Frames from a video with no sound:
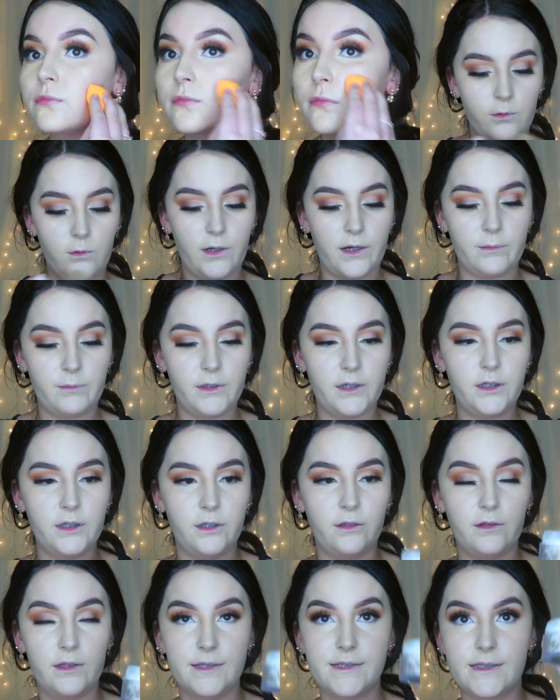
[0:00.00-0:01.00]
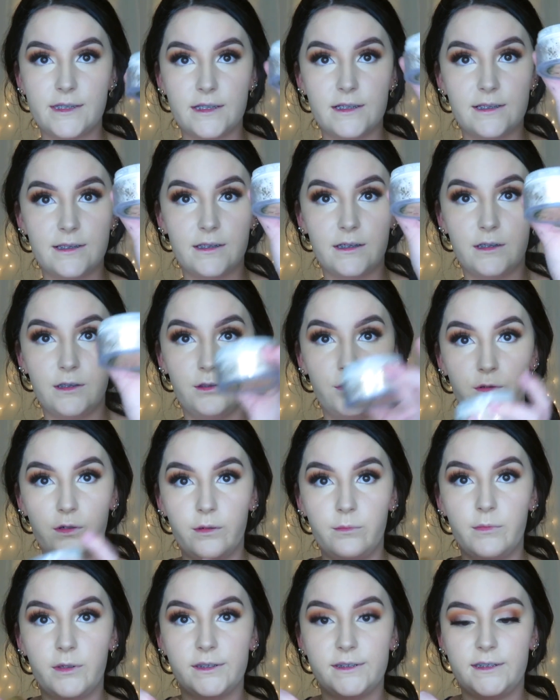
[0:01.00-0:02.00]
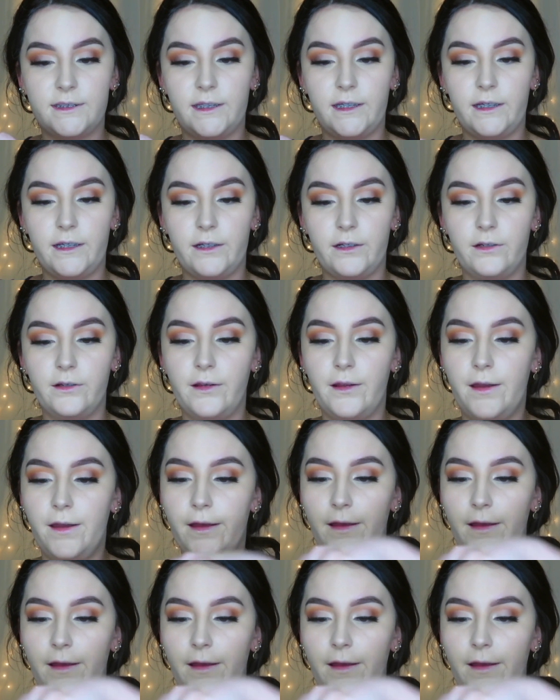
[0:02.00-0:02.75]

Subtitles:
So what I'm going to do, this is the Laura Mercier